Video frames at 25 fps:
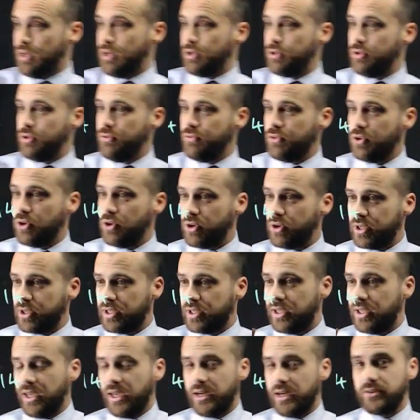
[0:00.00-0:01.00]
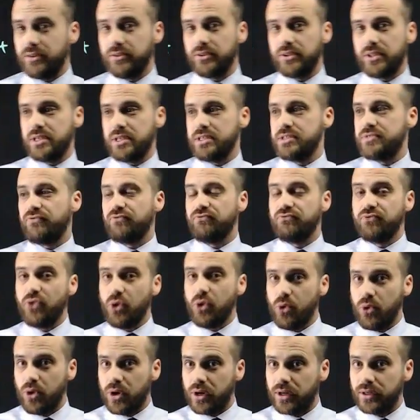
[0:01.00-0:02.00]
you've got to count these
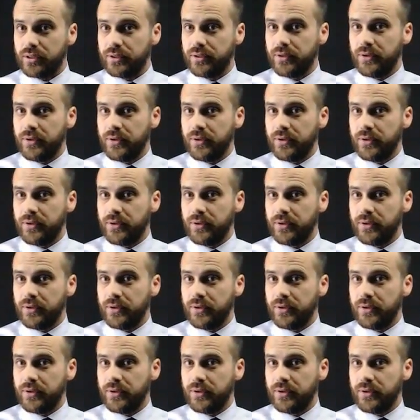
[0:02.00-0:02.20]
4.